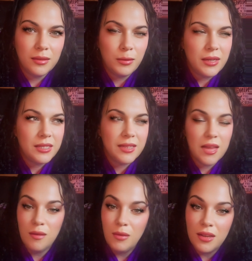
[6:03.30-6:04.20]
winds
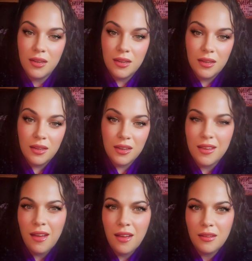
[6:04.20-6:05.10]
came in,
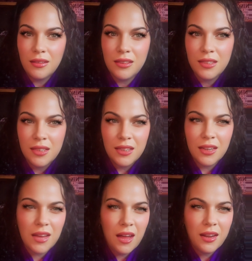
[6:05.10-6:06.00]
called,
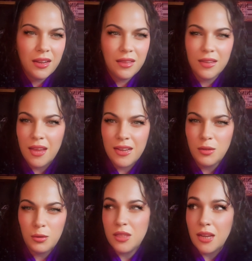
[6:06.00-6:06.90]
carrying the kind o'
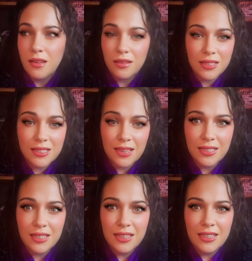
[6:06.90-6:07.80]
silence that
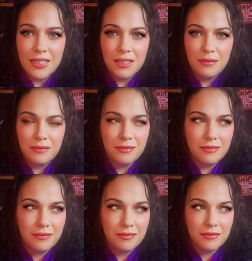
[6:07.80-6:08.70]

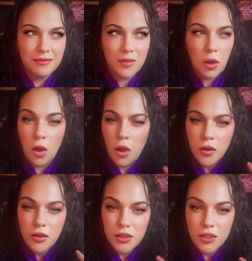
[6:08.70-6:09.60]

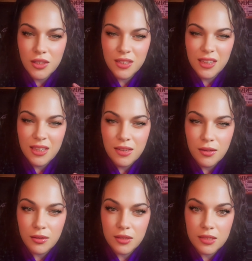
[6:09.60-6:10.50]
hurts your
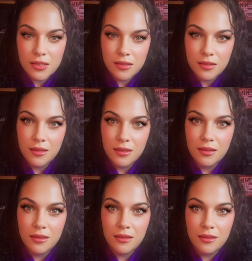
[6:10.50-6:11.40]
ears.
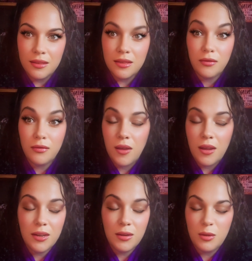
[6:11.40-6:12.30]
The
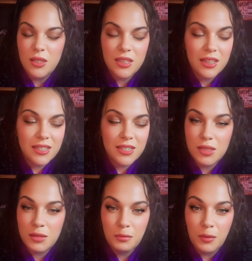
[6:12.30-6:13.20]
fire was
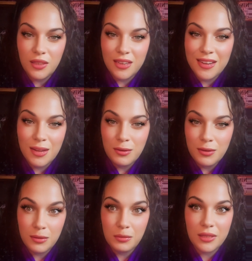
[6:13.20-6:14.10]
sputtering o'er
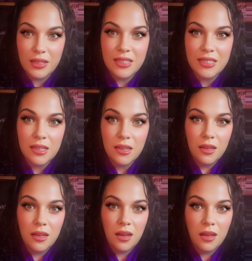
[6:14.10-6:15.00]
the place,
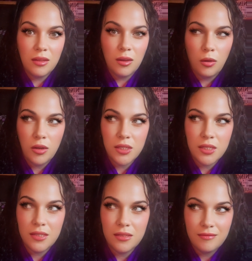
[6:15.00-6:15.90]
and the
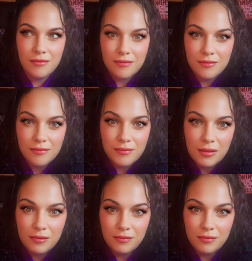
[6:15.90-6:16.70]
horses, well,